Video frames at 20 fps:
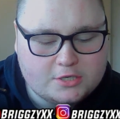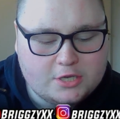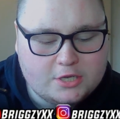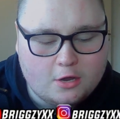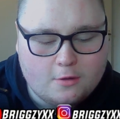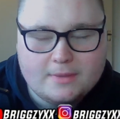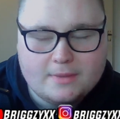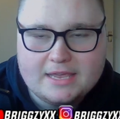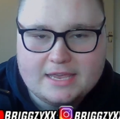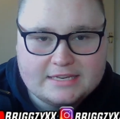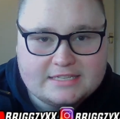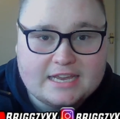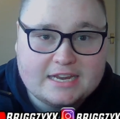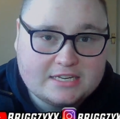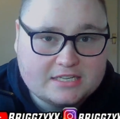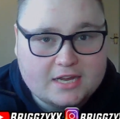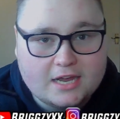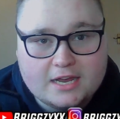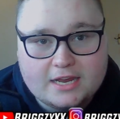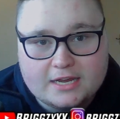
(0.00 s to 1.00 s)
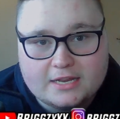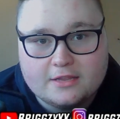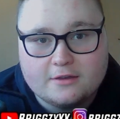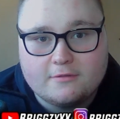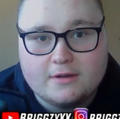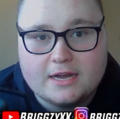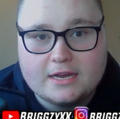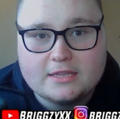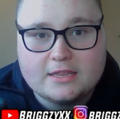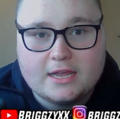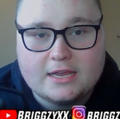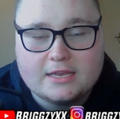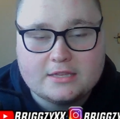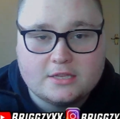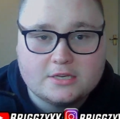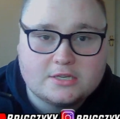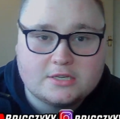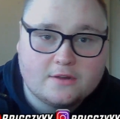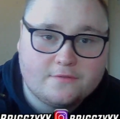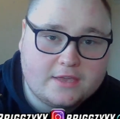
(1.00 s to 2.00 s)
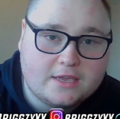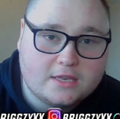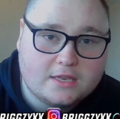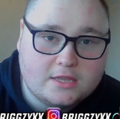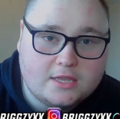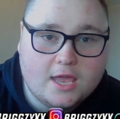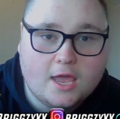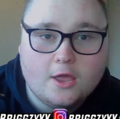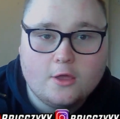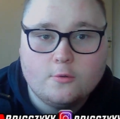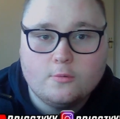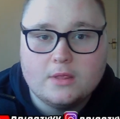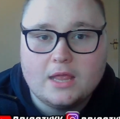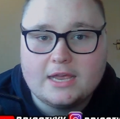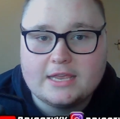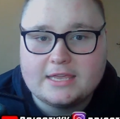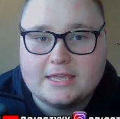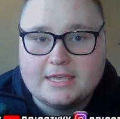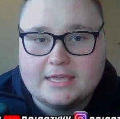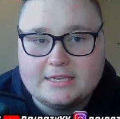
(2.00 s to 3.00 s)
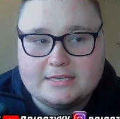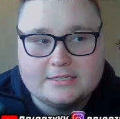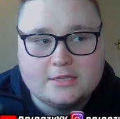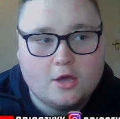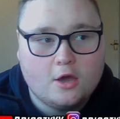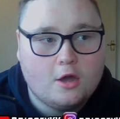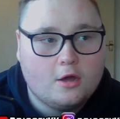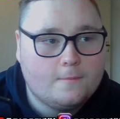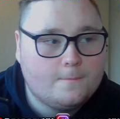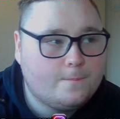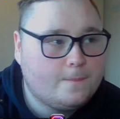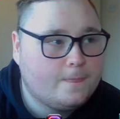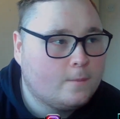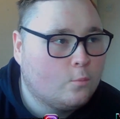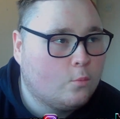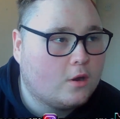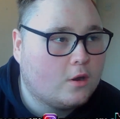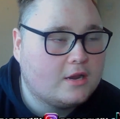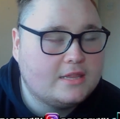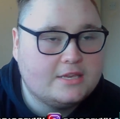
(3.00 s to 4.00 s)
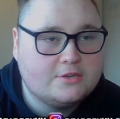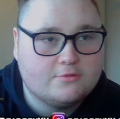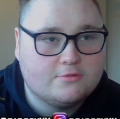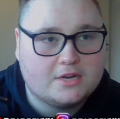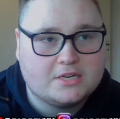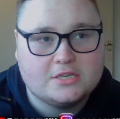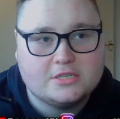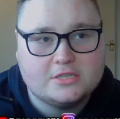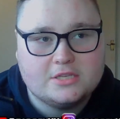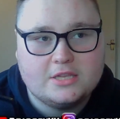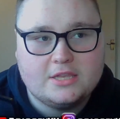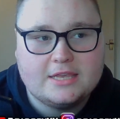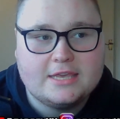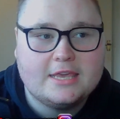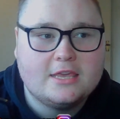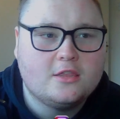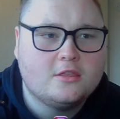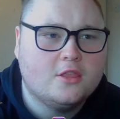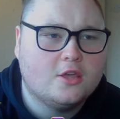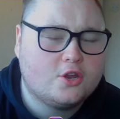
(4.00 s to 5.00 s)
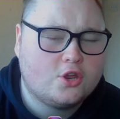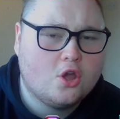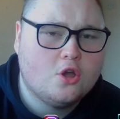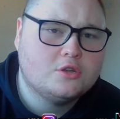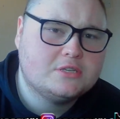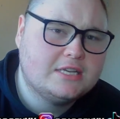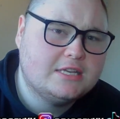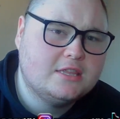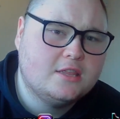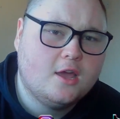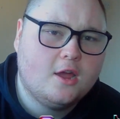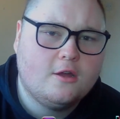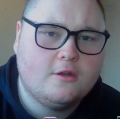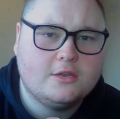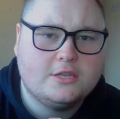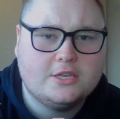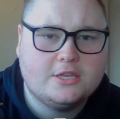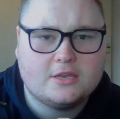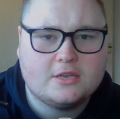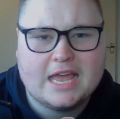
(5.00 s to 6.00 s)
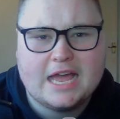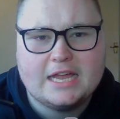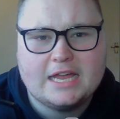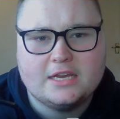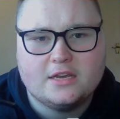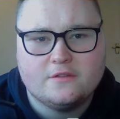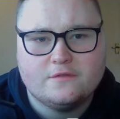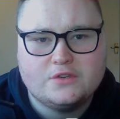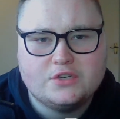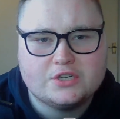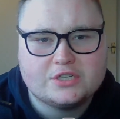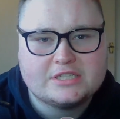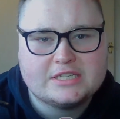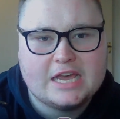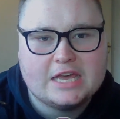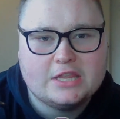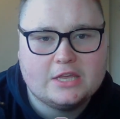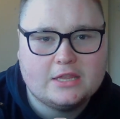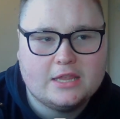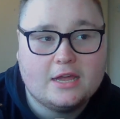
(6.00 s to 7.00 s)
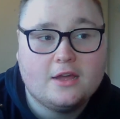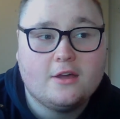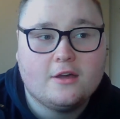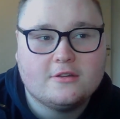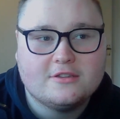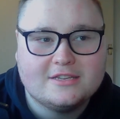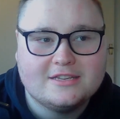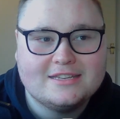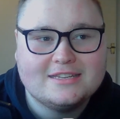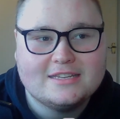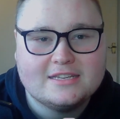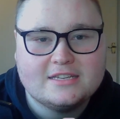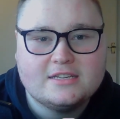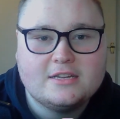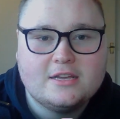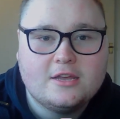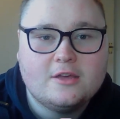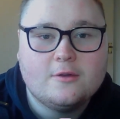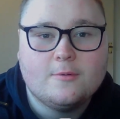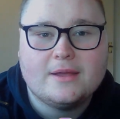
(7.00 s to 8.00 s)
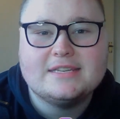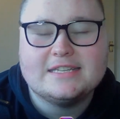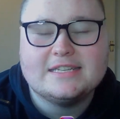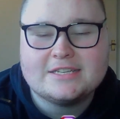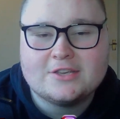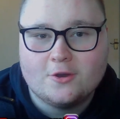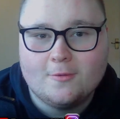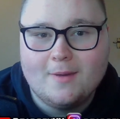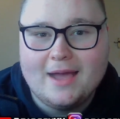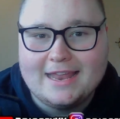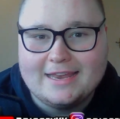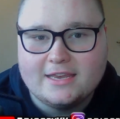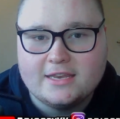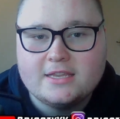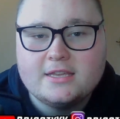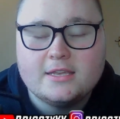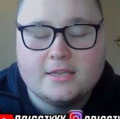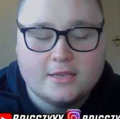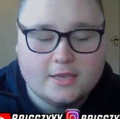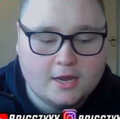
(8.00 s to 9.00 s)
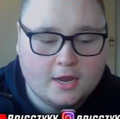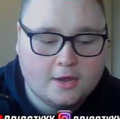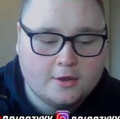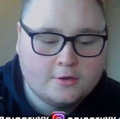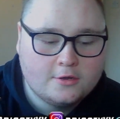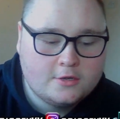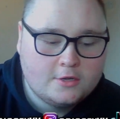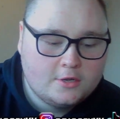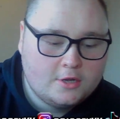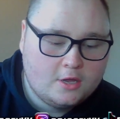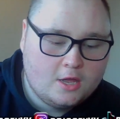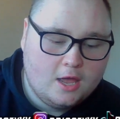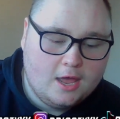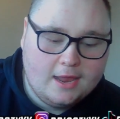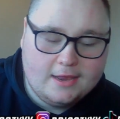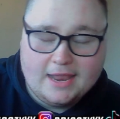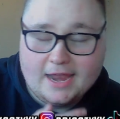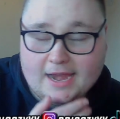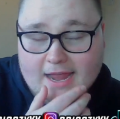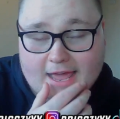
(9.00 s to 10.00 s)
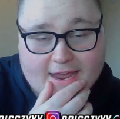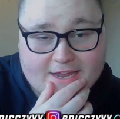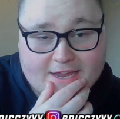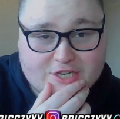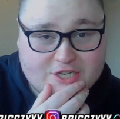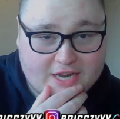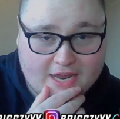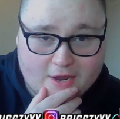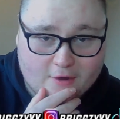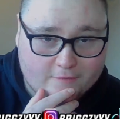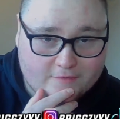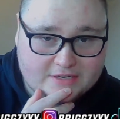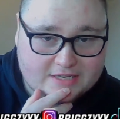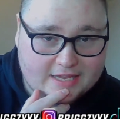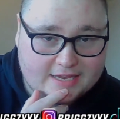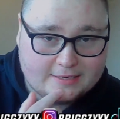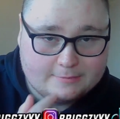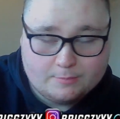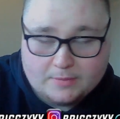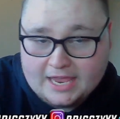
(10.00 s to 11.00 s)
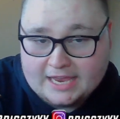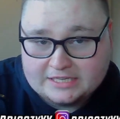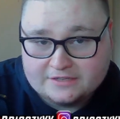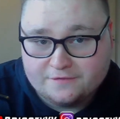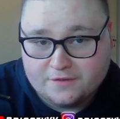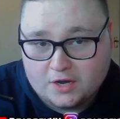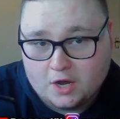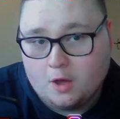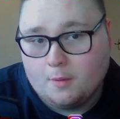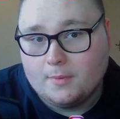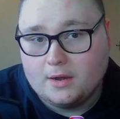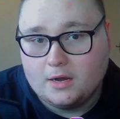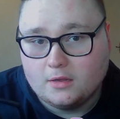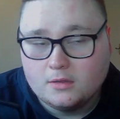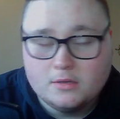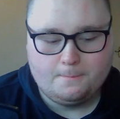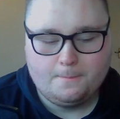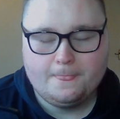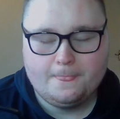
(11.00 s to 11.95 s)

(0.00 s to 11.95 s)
Dom is exciting in the ring, like the stuff he can do. Like, he's not one of these wrestlers that goes in there and you kind of just sat there like, oh, when's this going to end, you know? And then AJ obviously is phenomenal.